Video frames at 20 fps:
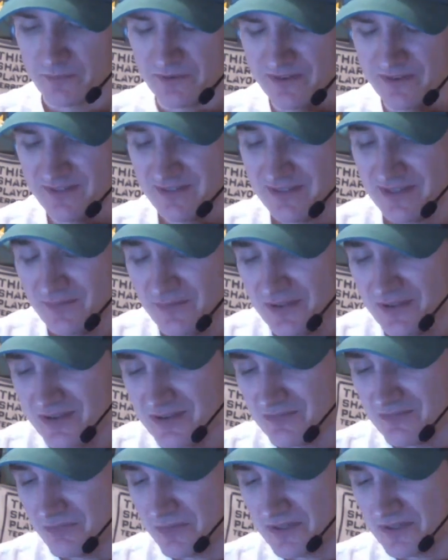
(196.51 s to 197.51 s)
And then even
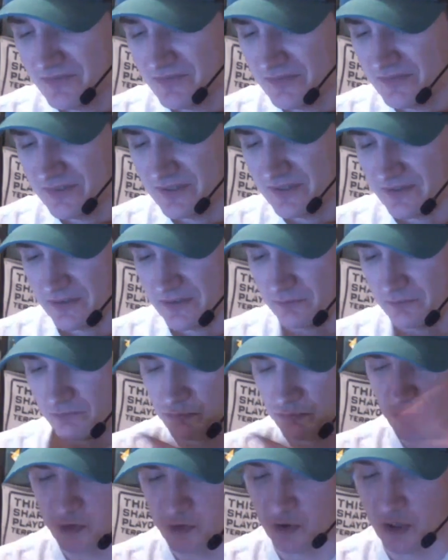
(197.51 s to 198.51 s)
the
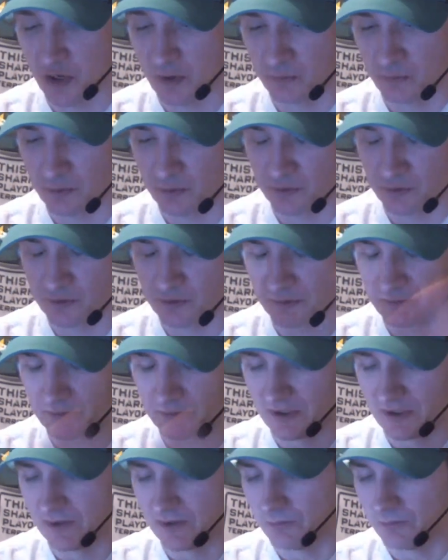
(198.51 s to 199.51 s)
championship
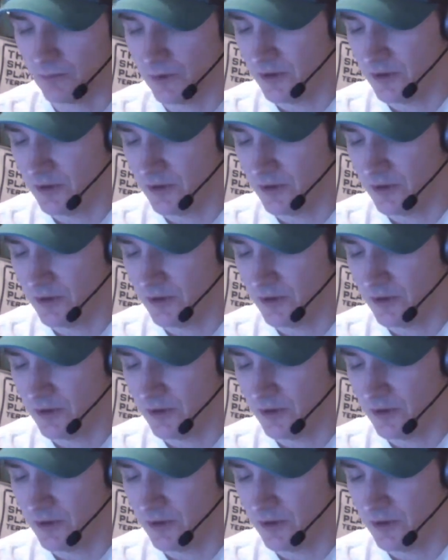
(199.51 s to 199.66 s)
game,